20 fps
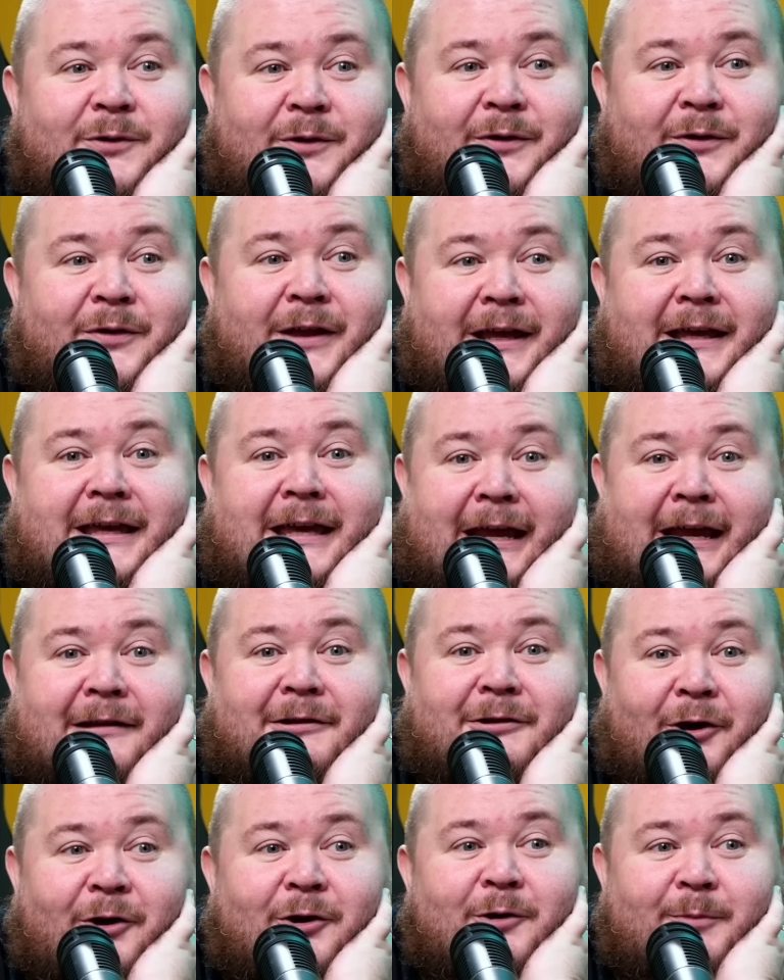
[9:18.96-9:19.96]
they
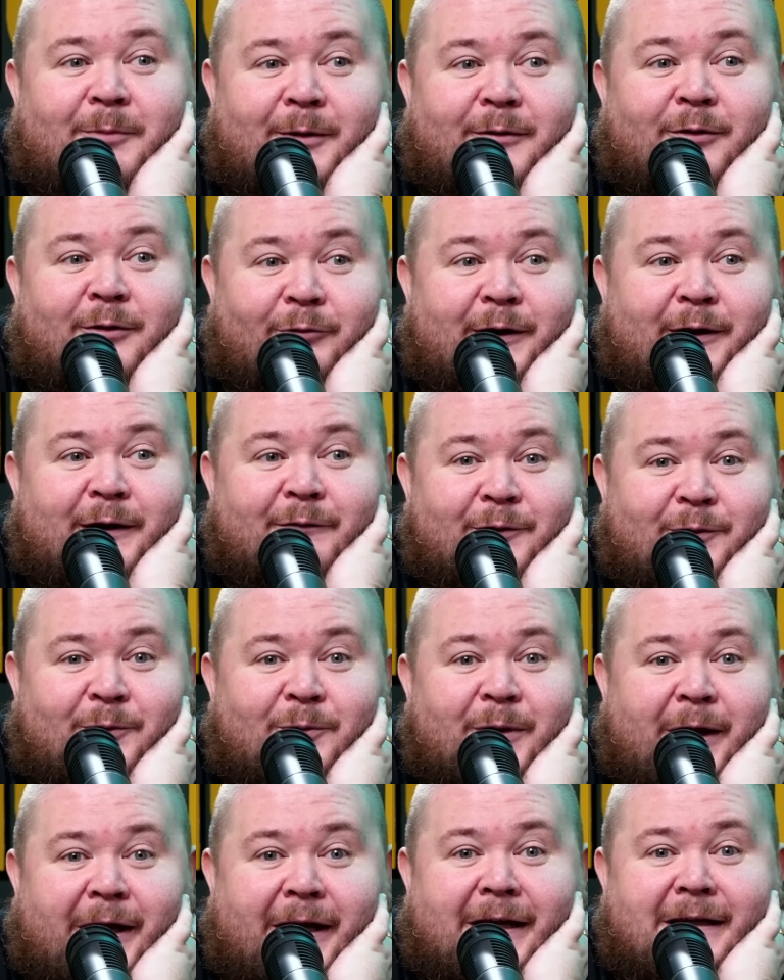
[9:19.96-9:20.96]
kicked out about three of their
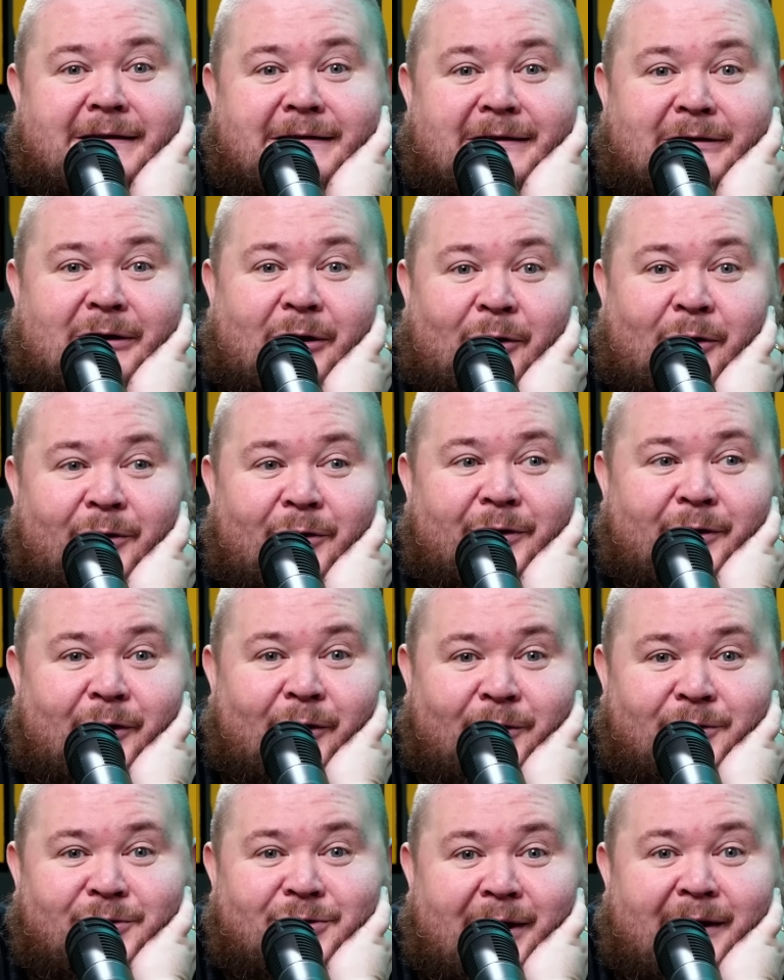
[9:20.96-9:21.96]
own eggs on the
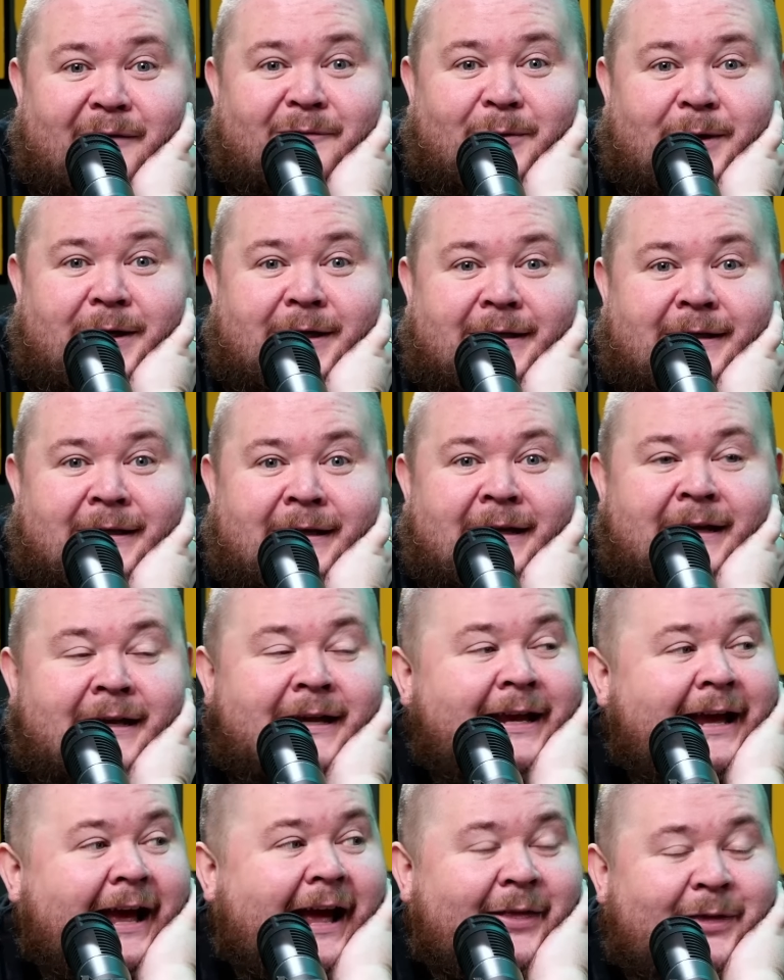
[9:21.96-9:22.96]
our driveway,
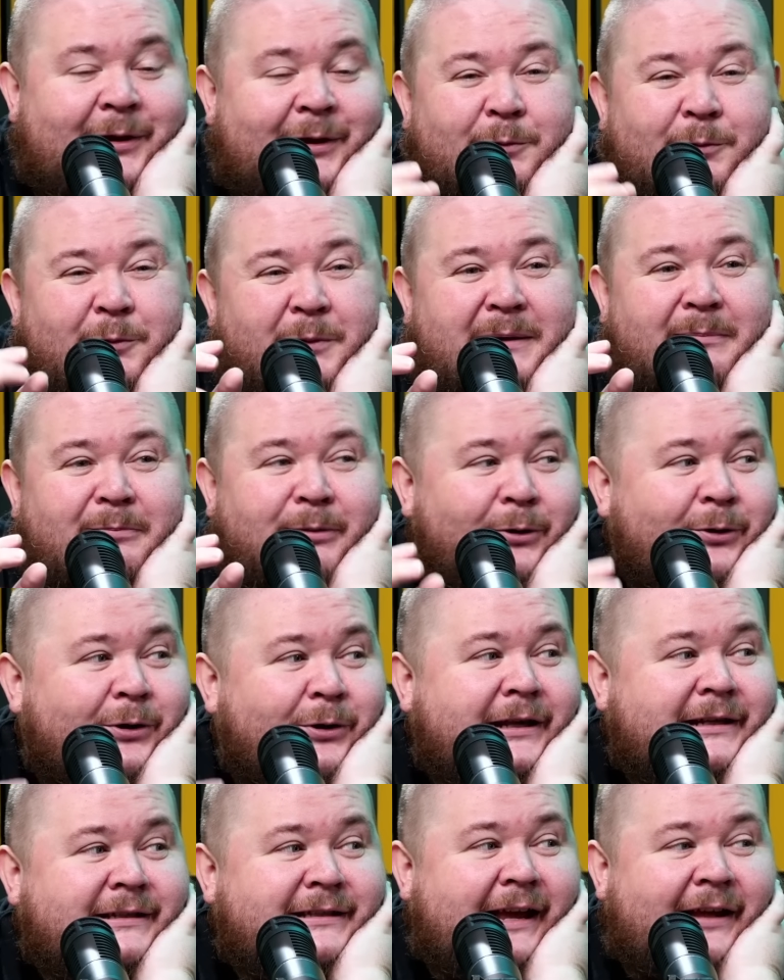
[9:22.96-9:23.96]
and they were wee blue
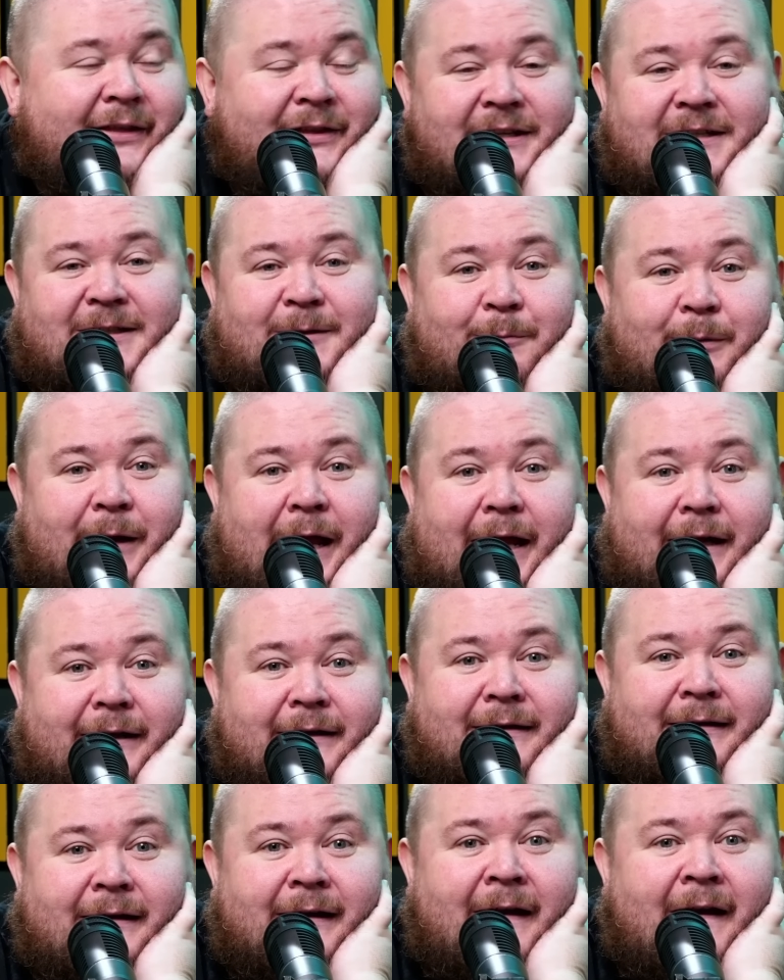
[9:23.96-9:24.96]
eggs, and they
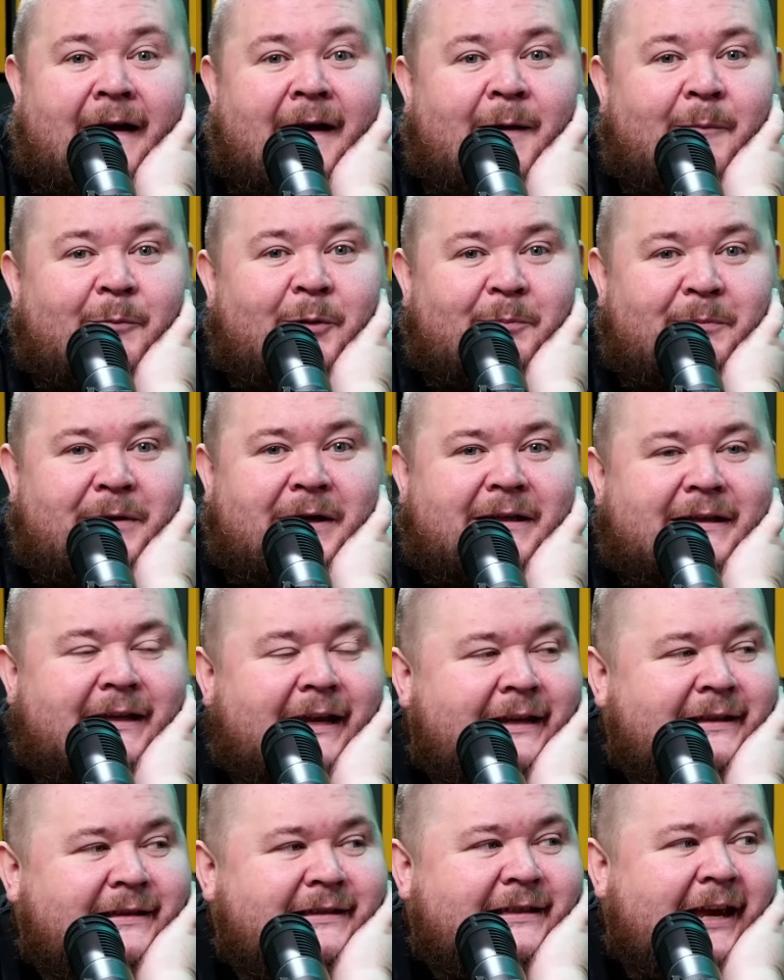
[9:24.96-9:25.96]
splatted. But mate,
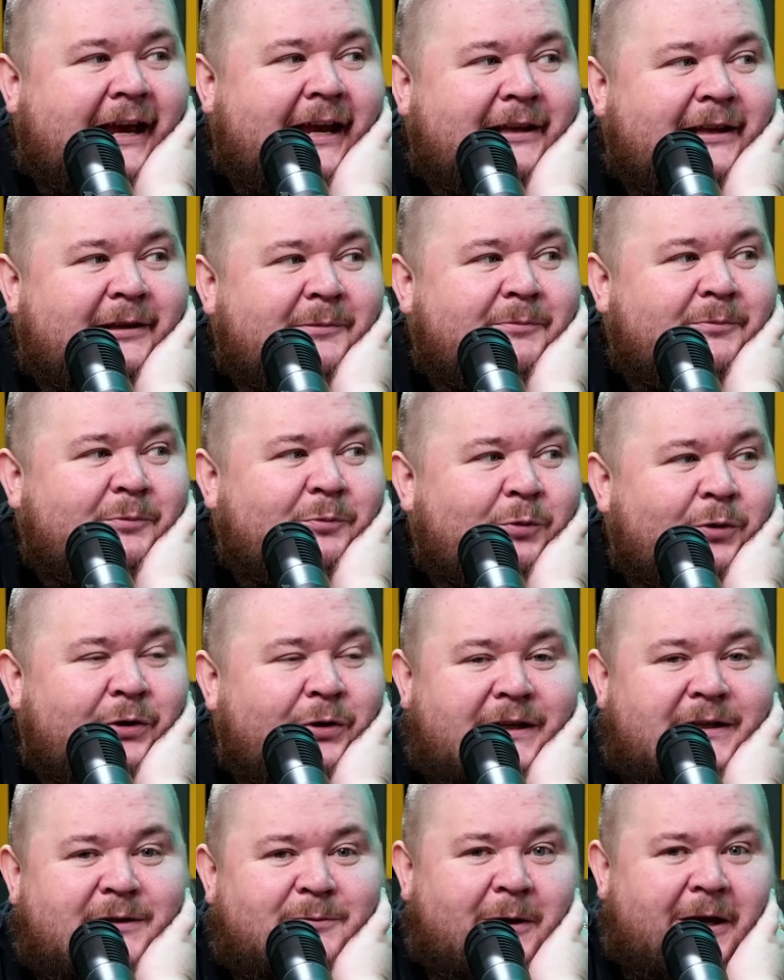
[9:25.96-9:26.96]
inside them were
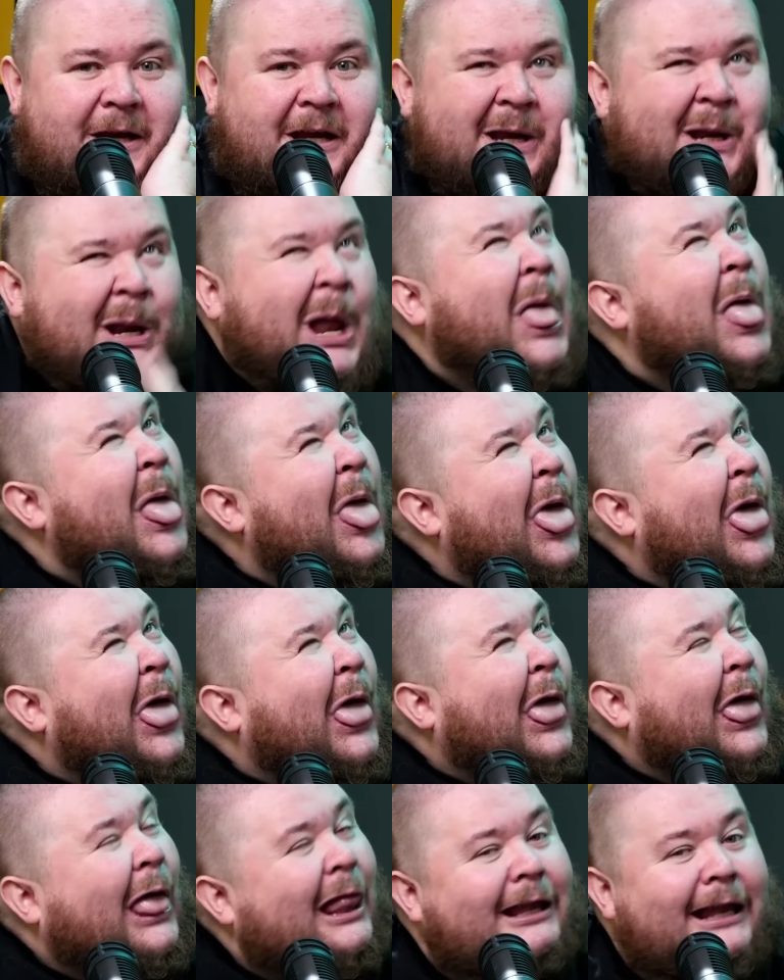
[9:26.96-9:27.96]
these wee,
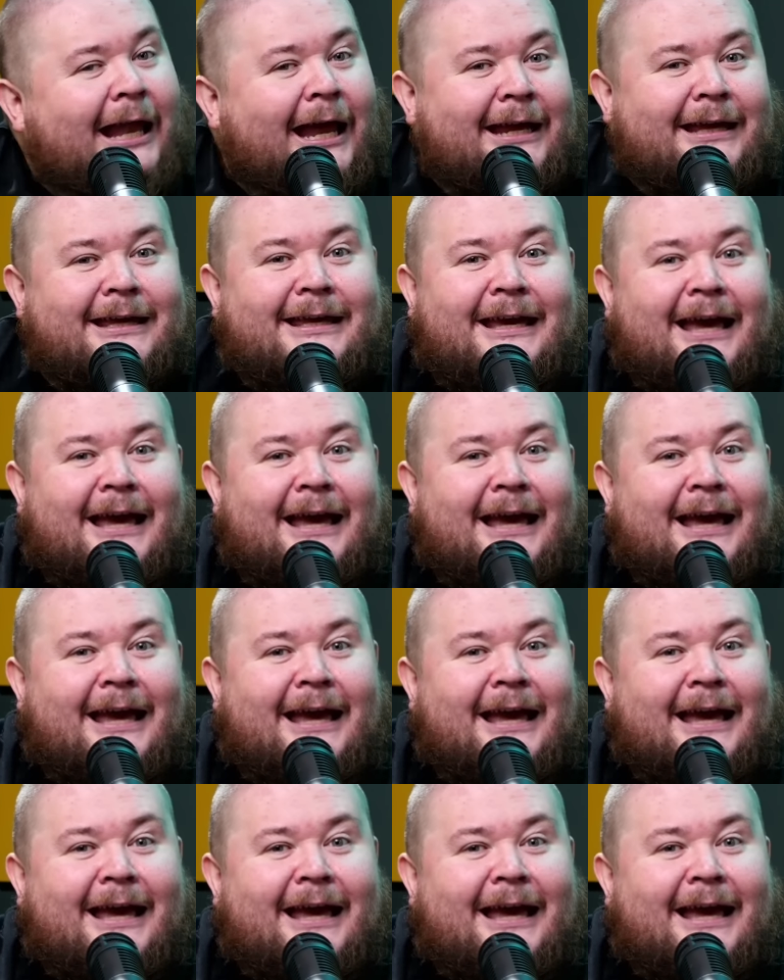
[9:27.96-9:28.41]
like